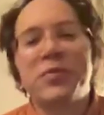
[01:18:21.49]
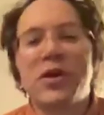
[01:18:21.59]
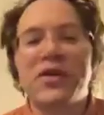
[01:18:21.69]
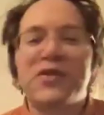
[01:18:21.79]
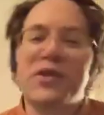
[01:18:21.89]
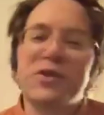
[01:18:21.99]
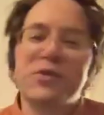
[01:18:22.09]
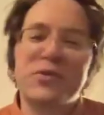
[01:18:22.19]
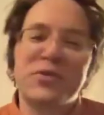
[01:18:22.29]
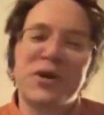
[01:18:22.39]
place
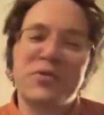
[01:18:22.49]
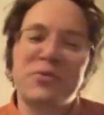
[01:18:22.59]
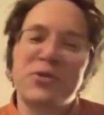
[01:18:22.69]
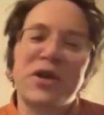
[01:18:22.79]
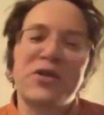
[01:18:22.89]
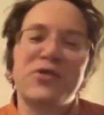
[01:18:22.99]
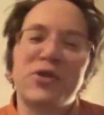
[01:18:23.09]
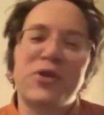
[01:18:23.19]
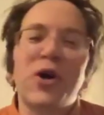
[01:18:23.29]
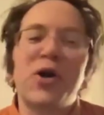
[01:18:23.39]
that relates
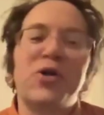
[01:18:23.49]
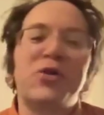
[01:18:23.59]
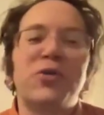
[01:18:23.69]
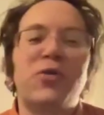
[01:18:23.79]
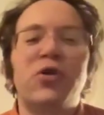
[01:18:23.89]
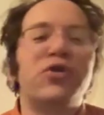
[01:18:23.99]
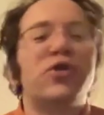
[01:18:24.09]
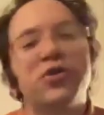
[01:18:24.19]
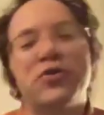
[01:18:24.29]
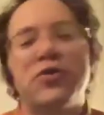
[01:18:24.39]
to your art, or
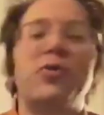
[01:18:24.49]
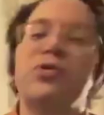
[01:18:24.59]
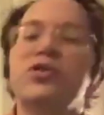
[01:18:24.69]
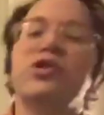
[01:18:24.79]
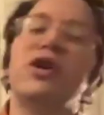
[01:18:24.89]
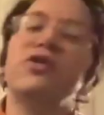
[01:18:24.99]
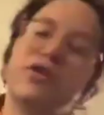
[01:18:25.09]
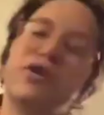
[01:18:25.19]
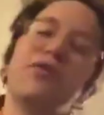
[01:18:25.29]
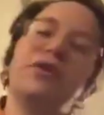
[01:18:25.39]
your
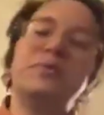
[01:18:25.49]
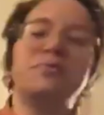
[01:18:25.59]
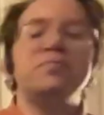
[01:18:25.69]
appreciation of it?